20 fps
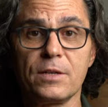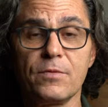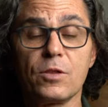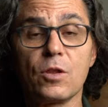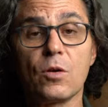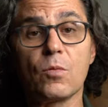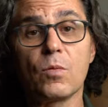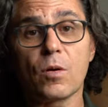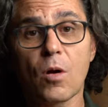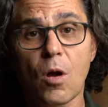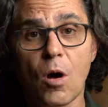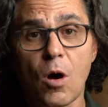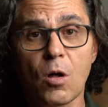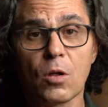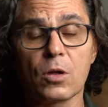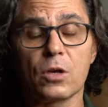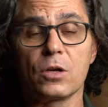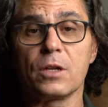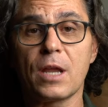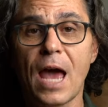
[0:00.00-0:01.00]
even though we're
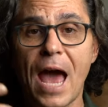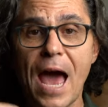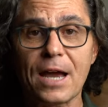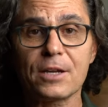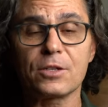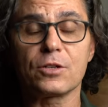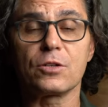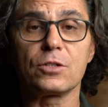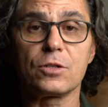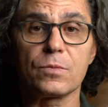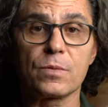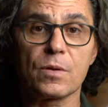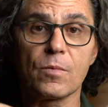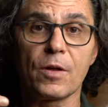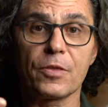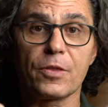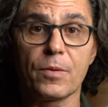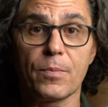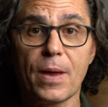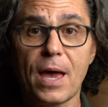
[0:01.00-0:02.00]
all good actors and we
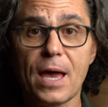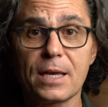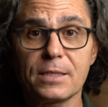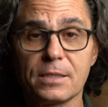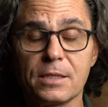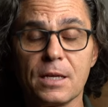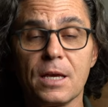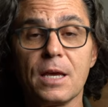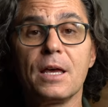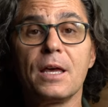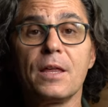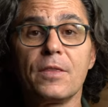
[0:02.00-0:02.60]
want the best,